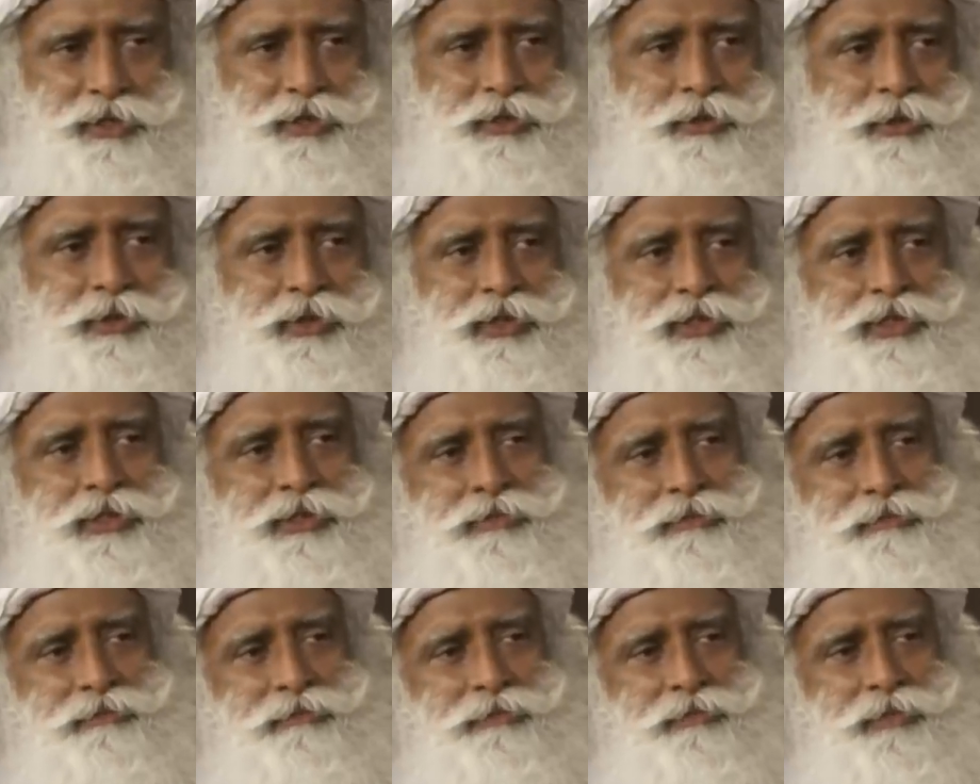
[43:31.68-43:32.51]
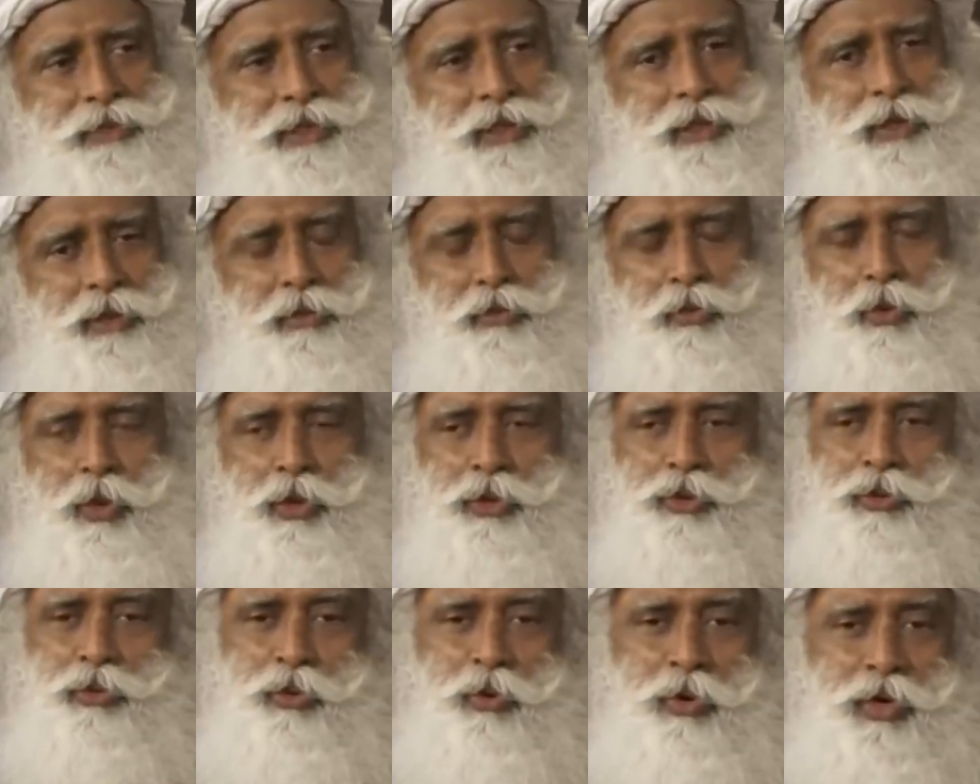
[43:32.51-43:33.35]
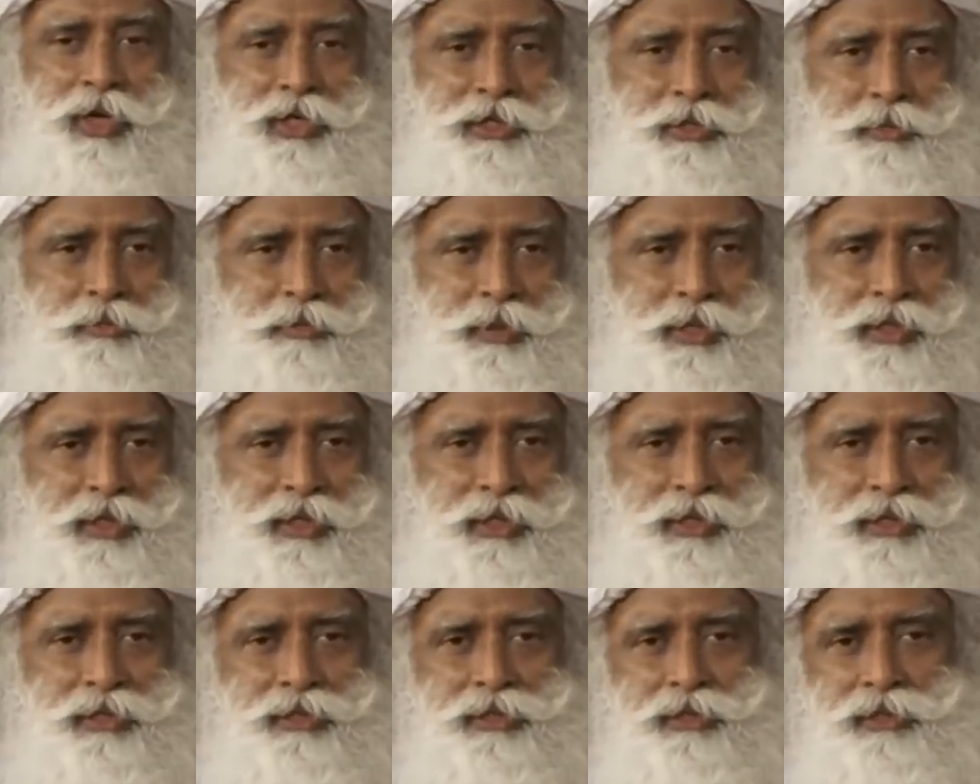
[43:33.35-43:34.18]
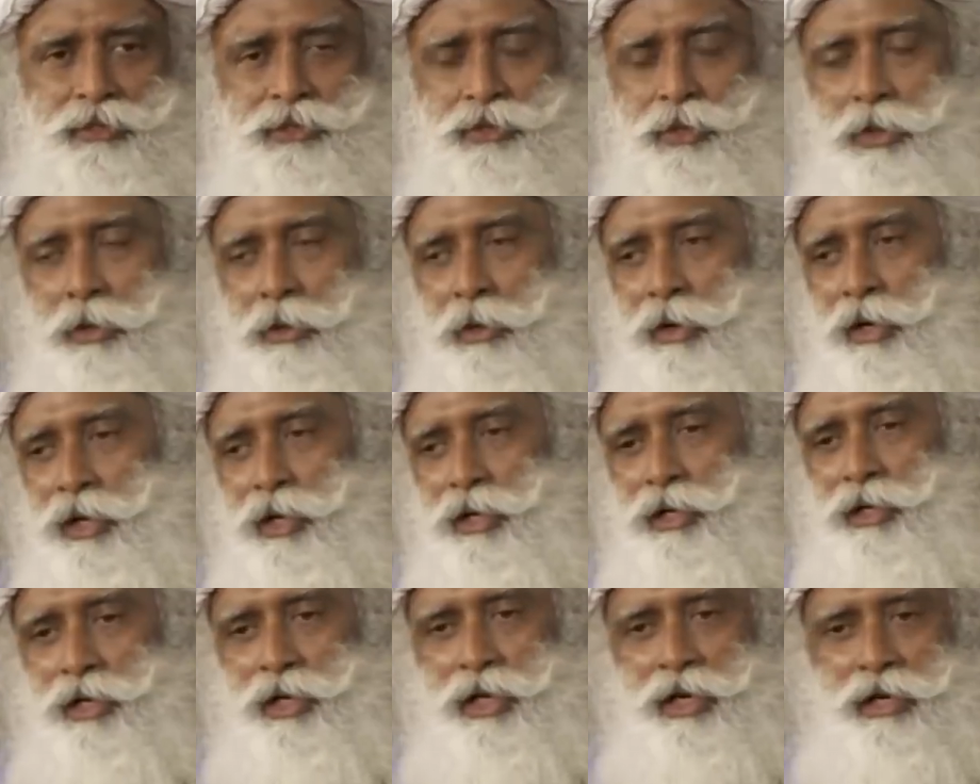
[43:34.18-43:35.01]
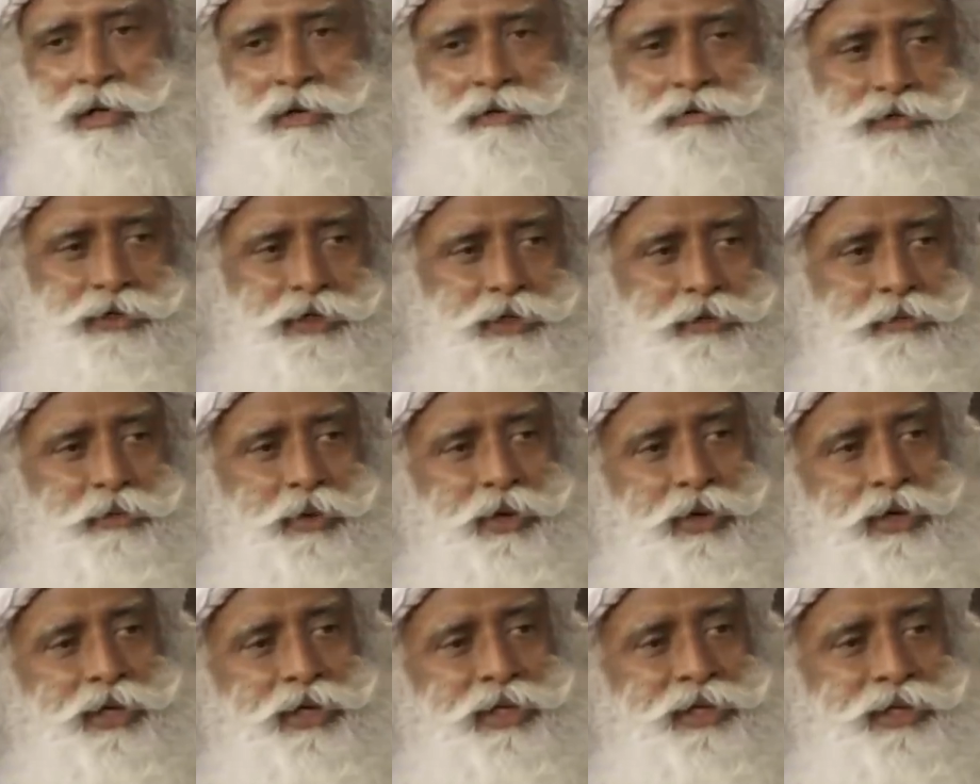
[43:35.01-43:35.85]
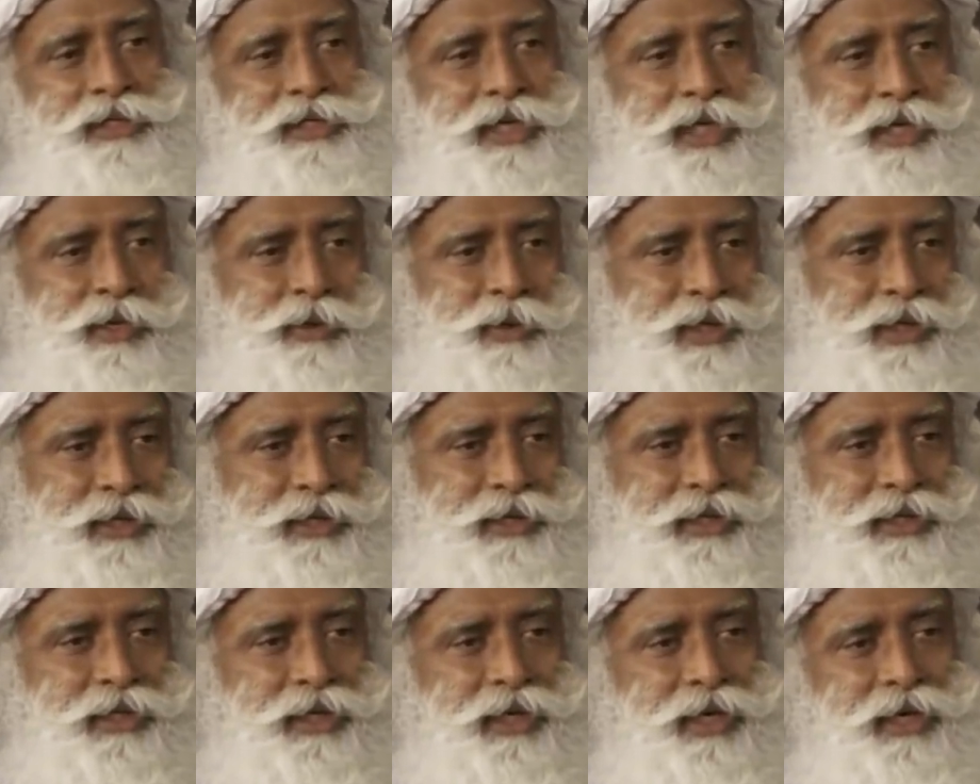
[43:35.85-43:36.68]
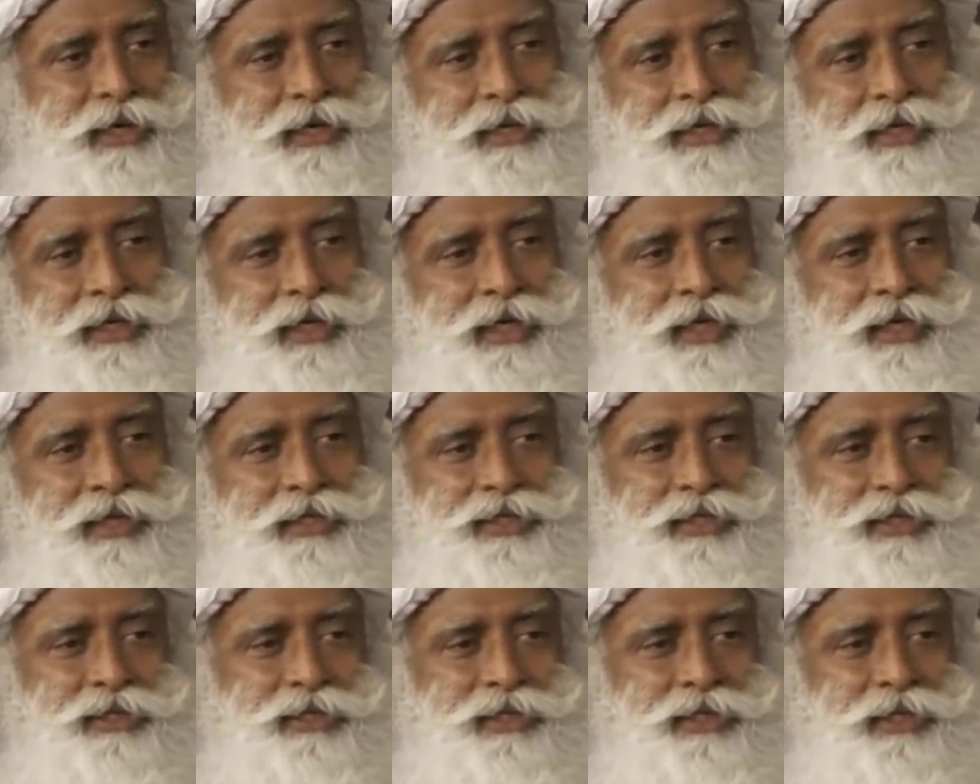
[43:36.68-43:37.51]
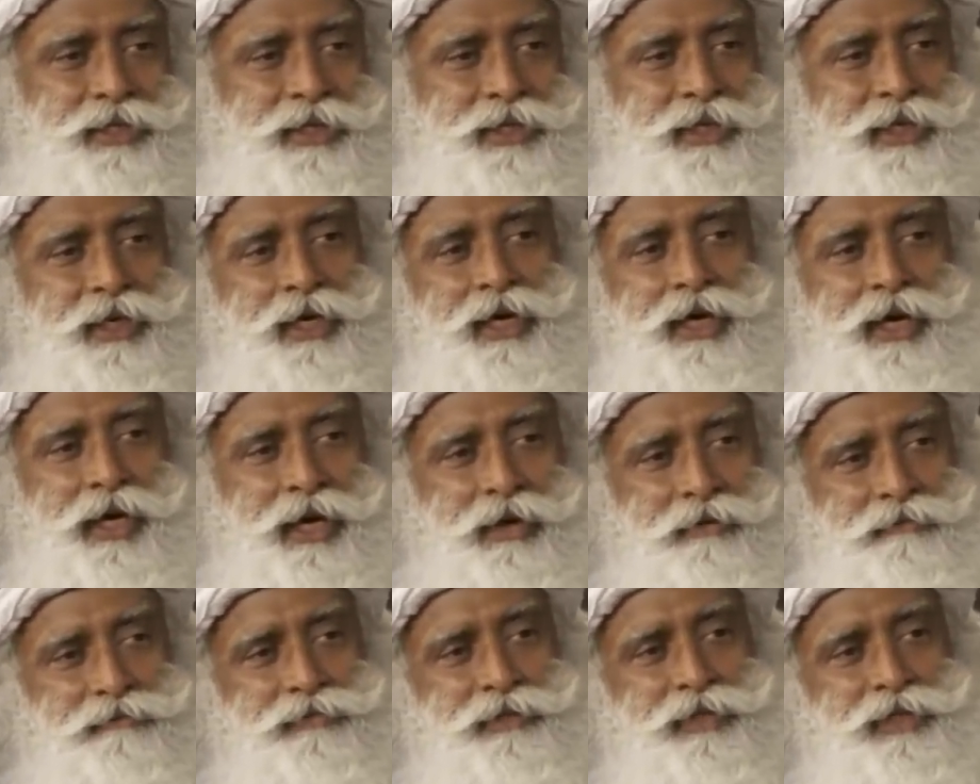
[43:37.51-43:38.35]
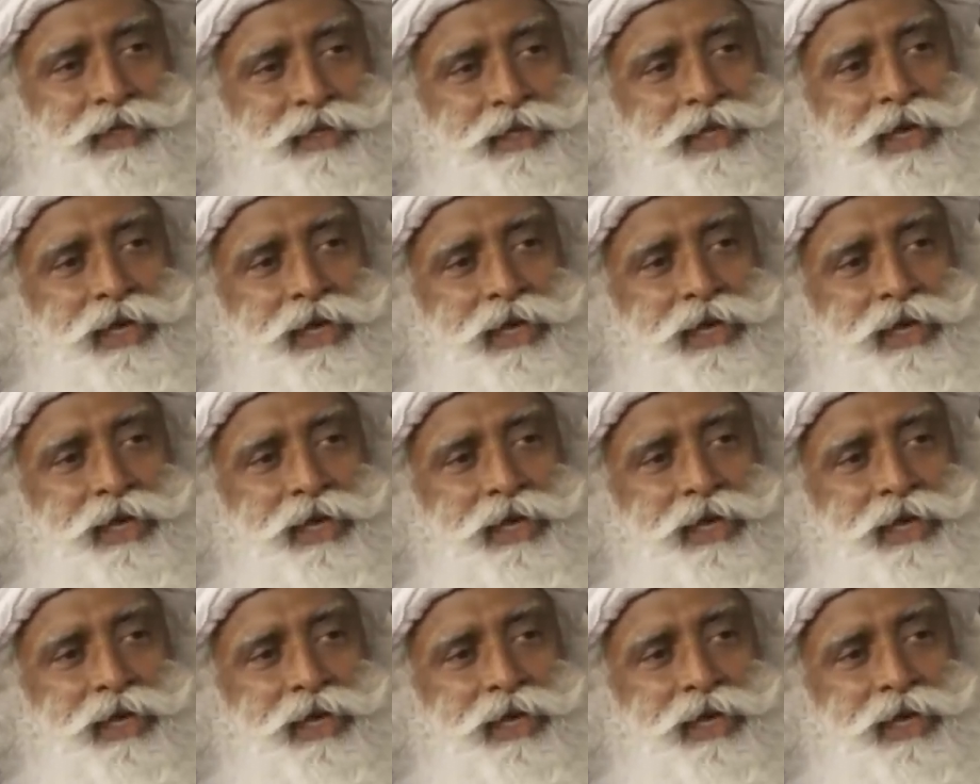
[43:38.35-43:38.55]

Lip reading: to it. What you call as peace, joy, love, turmoil, tranquility, agony, ecstasy, everything